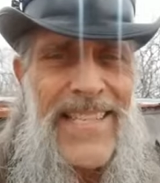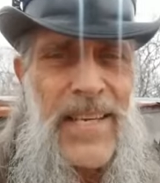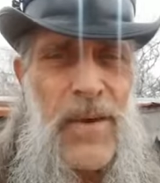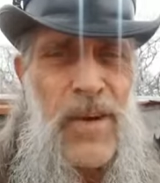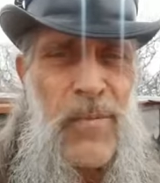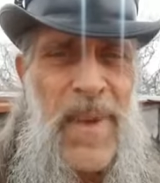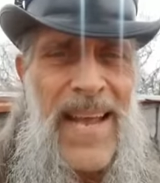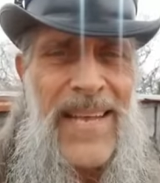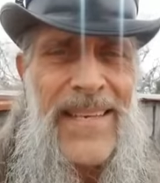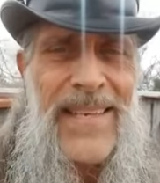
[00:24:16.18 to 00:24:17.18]
welcome
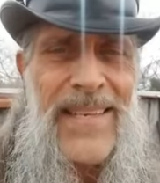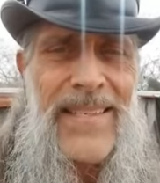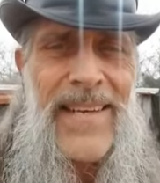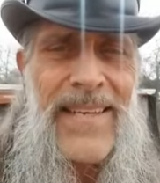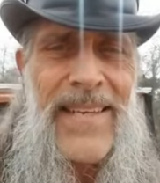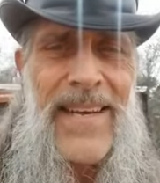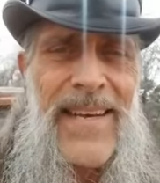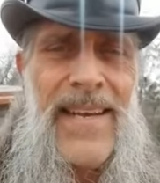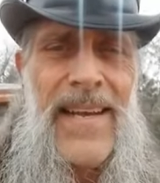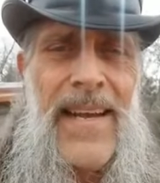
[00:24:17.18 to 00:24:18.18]
back. Tanya,
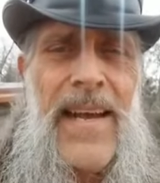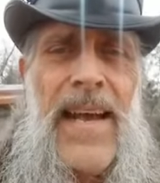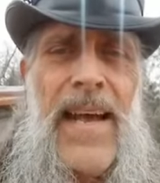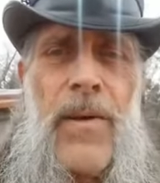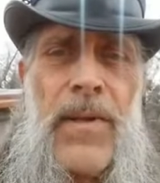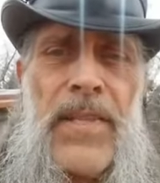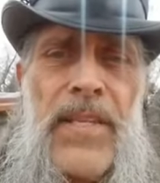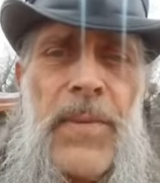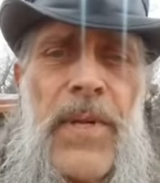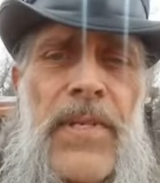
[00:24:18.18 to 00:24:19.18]
what this
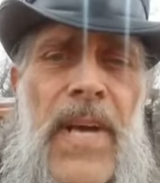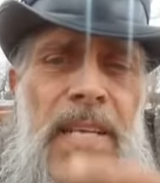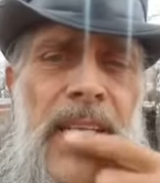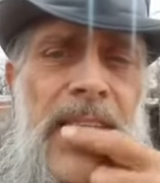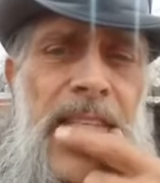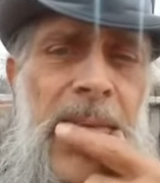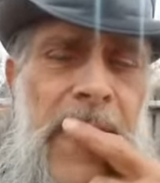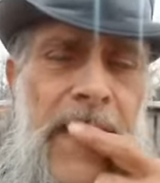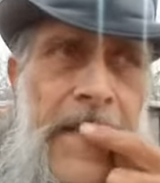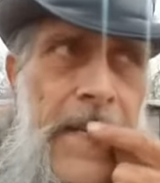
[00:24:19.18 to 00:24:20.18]
one here, Tanya? This is
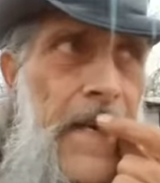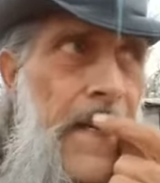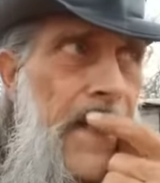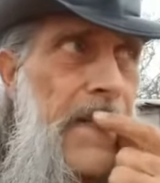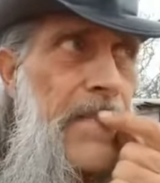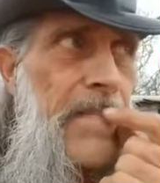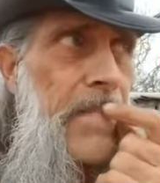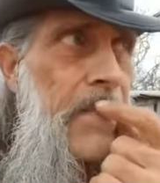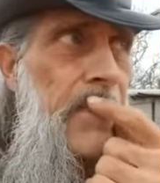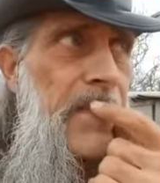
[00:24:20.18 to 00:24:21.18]
about
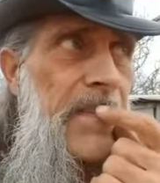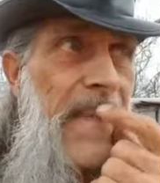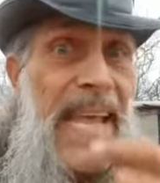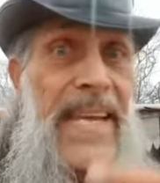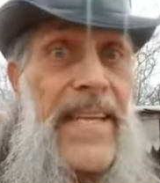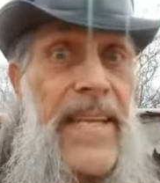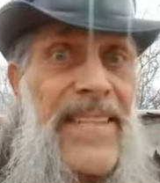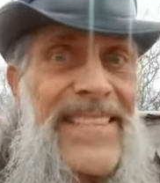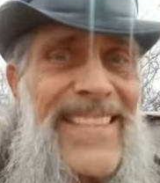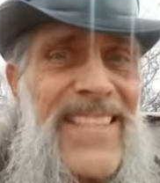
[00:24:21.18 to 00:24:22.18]
um, 80
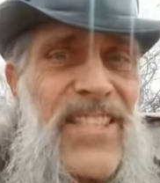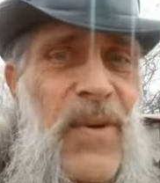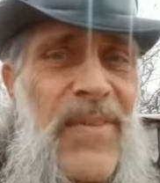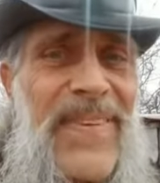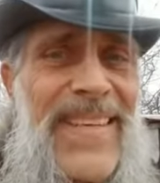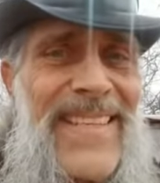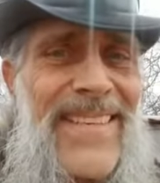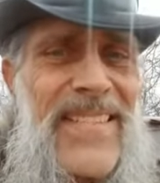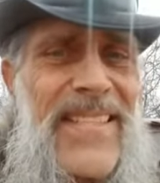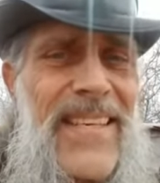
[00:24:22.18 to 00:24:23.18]
square feet
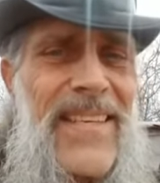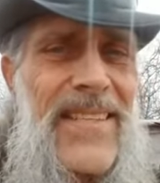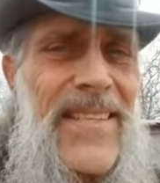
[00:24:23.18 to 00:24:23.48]
downstairs.